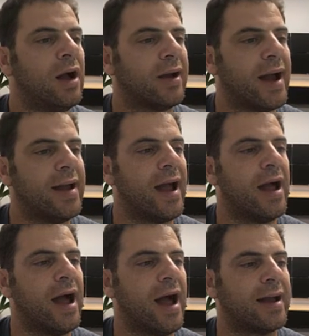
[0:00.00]
Okay,
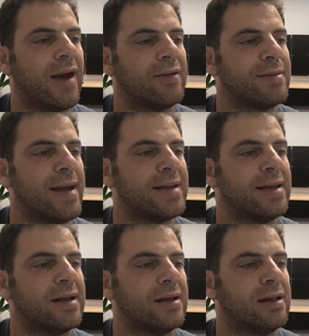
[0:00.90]
currently
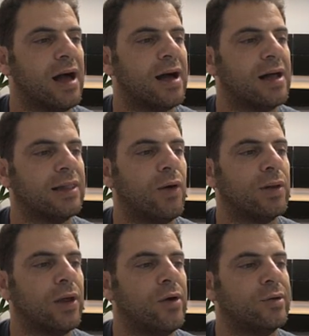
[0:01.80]
making
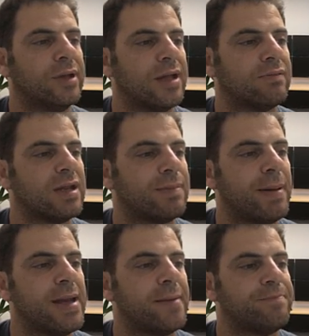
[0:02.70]
lower lows as we
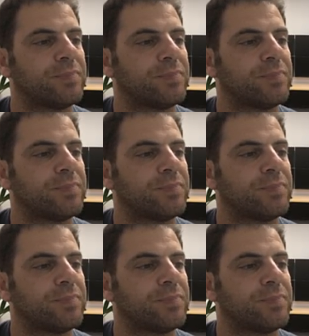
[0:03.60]
speak.